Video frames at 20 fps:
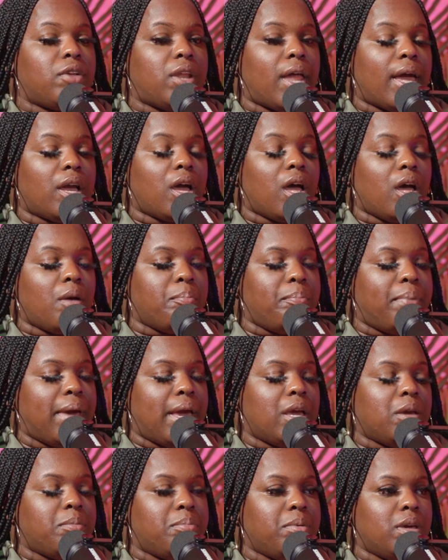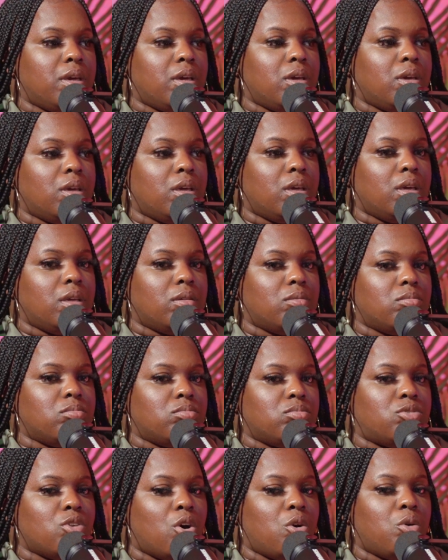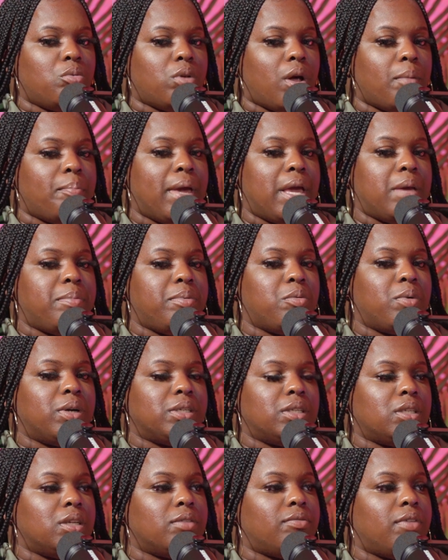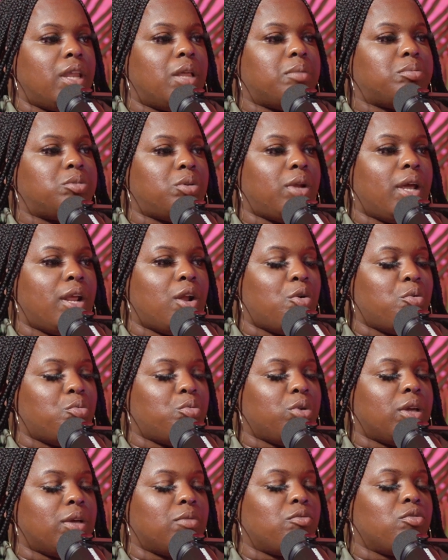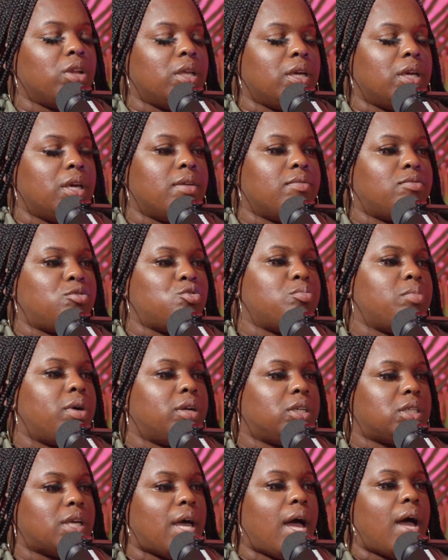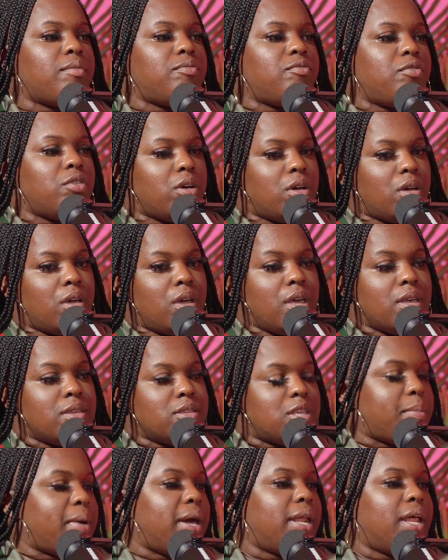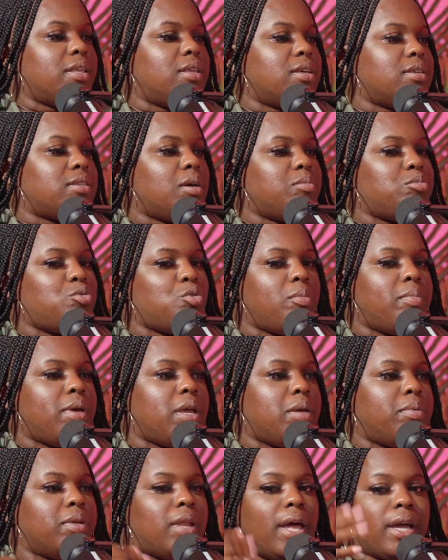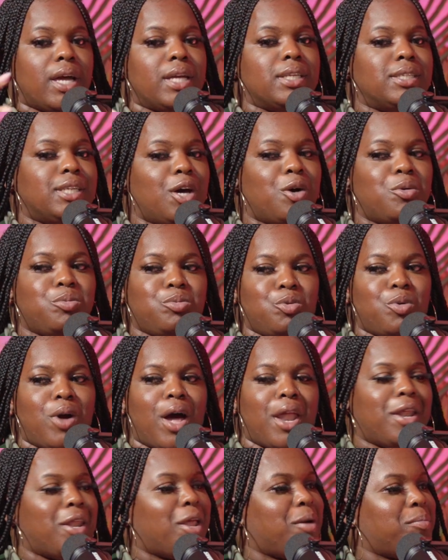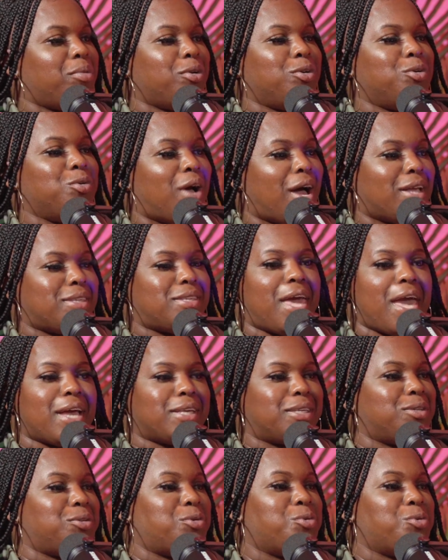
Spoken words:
like a baby wasn't developed, so they don't really give too much time for somebody that did something to a baby. Like adult, you got a number, you got taxes,